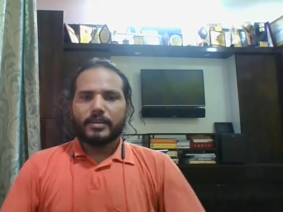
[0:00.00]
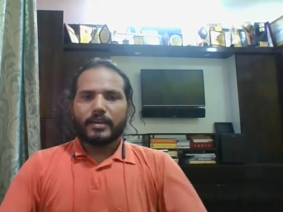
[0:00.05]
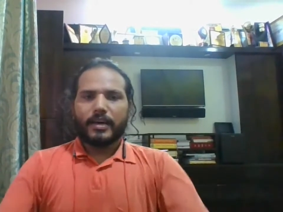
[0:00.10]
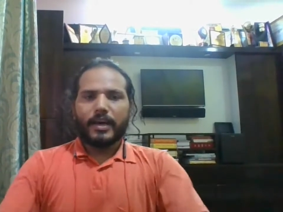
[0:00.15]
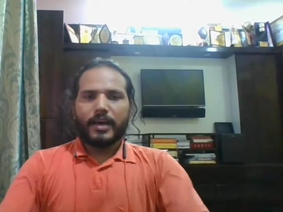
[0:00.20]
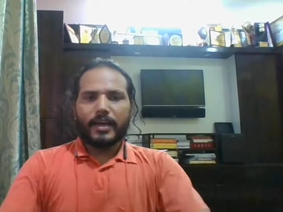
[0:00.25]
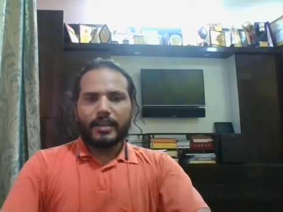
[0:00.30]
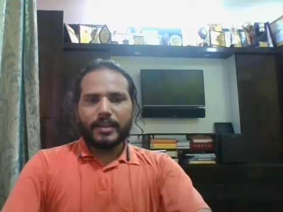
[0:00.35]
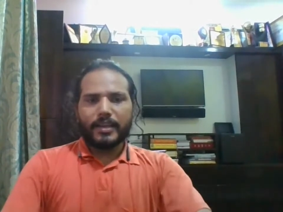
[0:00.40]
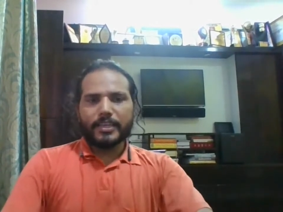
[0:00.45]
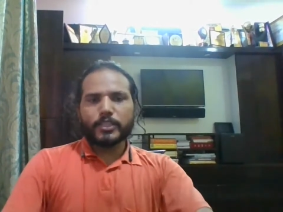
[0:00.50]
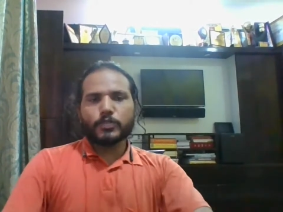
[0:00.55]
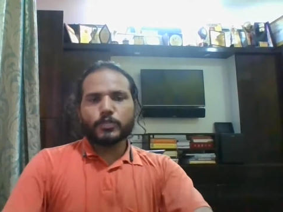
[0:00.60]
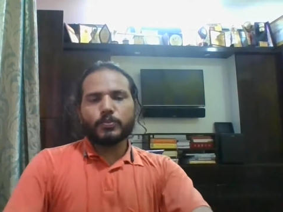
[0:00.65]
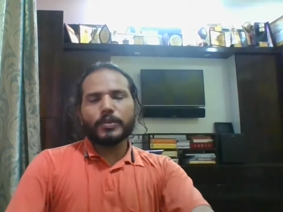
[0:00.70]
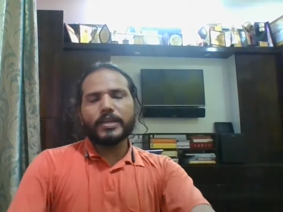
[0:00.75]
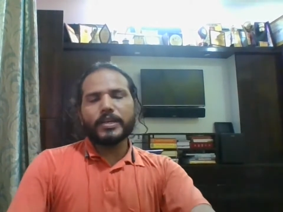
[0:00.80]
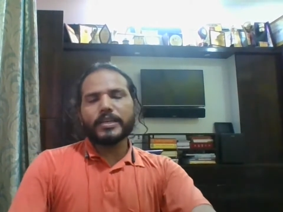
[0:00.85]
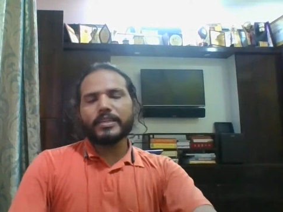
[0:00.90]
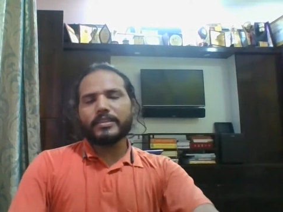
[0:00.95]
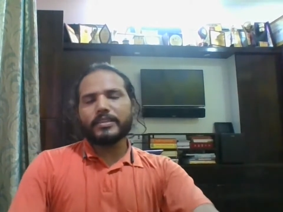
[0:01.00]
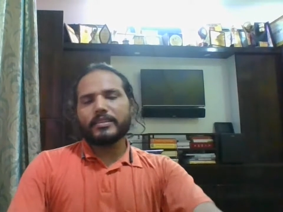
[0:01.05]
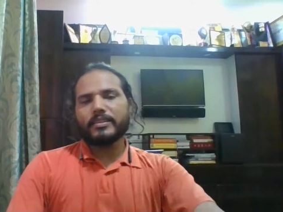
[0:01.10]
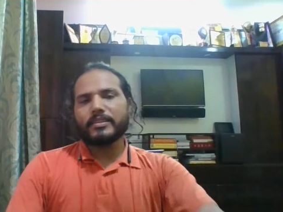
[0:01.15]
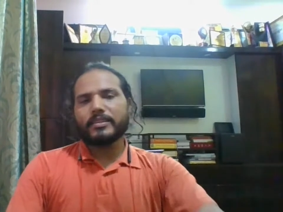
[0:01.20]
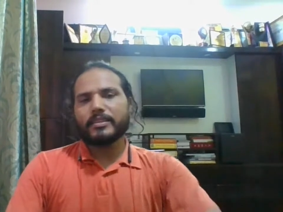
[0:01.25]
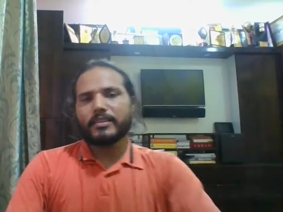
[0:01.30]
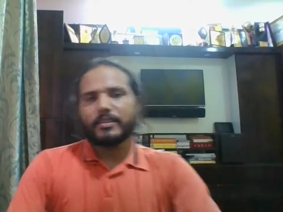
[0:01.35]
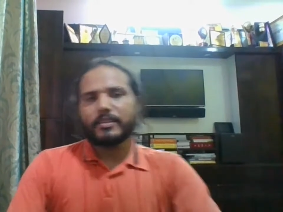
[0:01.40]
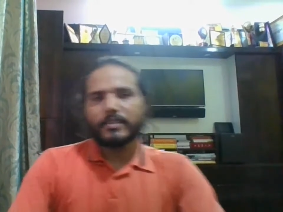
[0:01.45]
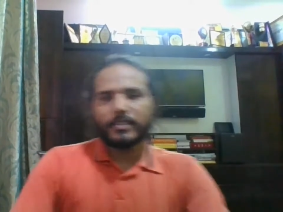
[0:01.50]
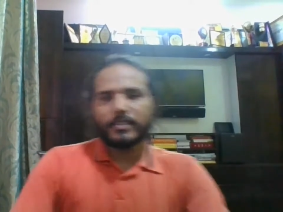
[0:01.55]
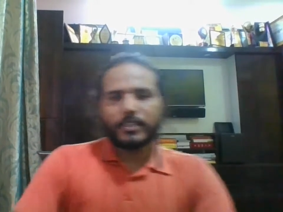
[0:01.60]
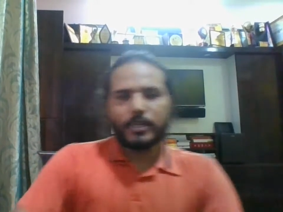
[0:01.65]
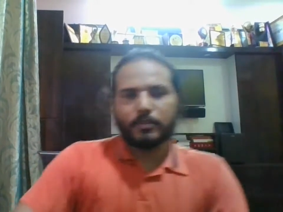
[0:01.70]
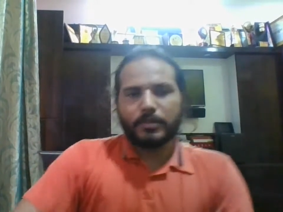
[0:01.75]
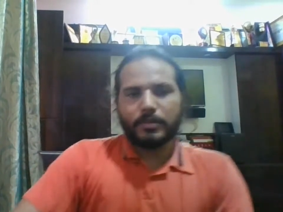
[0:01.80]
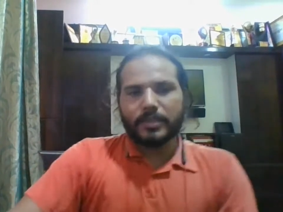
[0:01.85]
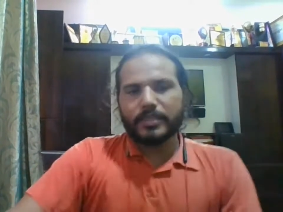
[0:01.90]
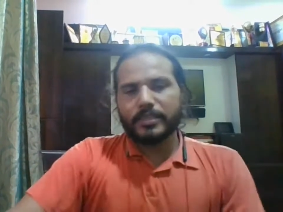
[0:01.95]
I'll explain
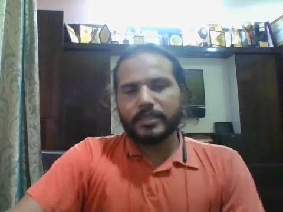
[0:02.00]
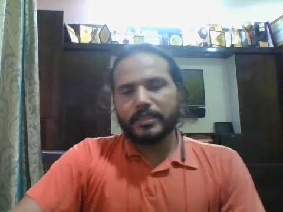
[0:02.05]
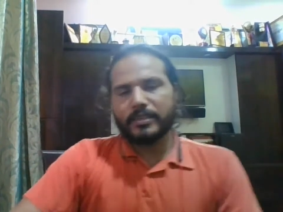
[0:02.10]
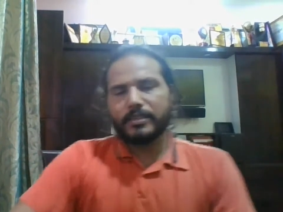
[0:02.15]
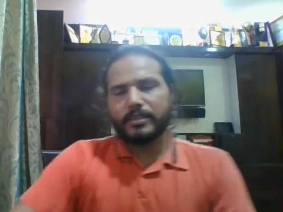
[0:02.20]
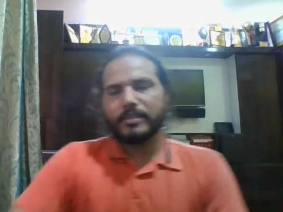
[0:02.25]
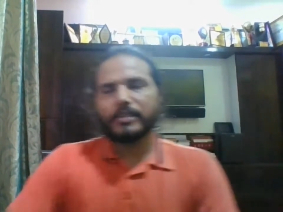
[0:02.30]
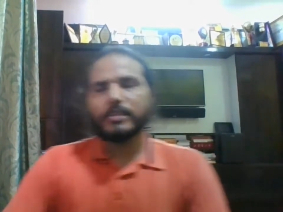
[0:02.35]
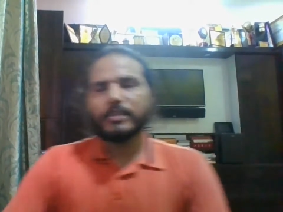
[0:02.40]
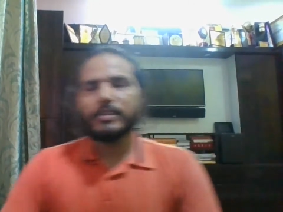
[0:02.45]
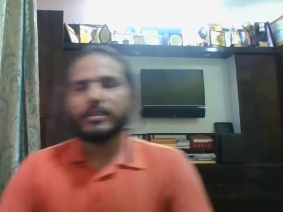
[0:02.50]
some other